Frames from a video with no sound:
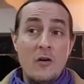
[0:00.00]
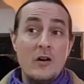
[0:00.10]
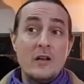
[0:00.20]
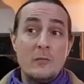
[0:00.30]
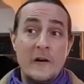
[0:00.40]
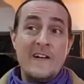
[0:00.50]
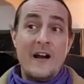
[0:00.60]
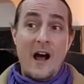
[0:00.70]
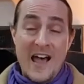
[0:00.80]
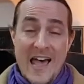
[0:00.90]
or that we
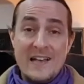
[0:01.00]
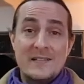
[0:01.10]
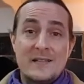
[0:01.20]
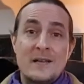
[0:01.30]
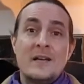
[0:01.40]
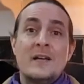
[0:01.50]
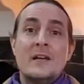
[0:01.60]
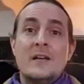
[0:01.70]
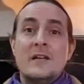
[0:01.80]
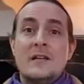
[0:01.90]
are asked
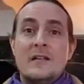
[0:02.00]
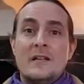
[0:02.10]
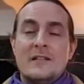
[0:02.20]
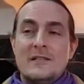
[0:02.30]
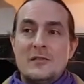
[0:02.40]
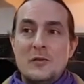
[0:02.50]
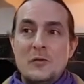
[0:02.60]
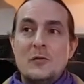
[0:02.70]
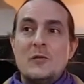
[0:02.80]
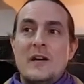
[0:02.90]

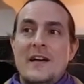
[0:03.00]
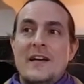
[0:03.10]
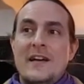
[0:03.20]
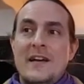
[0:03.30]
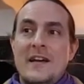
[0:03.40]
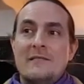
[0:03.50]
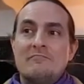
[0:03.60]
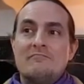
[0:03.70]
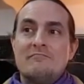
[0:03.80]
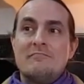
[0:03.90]
to uh,
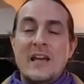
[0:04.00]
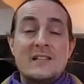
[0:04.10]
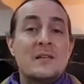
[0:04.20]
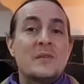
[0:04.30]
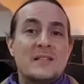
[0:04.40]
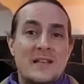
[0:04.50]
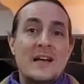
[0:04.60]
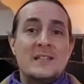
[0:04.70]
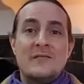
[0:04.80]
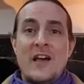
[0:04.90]
make some
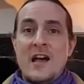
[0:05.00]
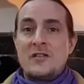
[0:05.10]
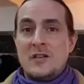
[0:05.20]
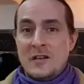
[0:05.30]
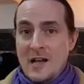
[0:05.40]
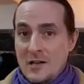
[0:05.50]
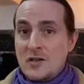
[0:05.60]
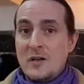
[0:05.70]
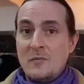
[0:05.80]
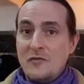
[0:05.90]
decisive action and
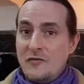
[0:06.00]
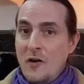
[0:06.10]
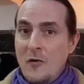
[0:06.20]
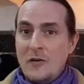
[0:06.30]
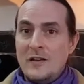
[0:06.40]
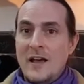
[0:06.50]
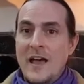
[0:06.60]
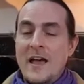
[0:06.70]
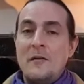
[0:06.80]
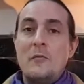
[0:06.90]
actually move forward,
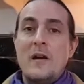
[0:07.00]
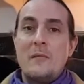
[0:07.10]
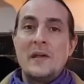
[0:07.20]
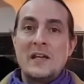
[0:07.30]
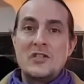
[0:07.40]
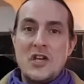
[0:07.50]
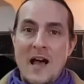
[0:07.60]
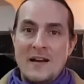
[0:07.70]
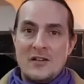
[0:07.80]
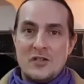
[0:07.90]
and we are being
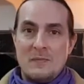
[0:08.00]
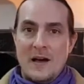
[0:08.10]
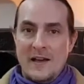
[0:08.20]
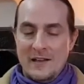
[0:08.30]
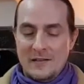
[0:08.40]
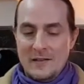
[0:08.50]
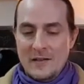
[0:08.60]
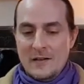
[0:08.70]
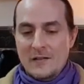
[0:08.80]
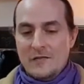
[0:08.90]
challenged by it
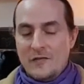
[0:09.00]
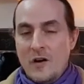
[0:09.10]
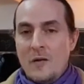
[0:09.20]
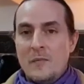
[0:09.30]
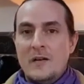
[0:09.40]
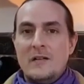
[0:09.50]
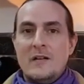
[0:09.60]
from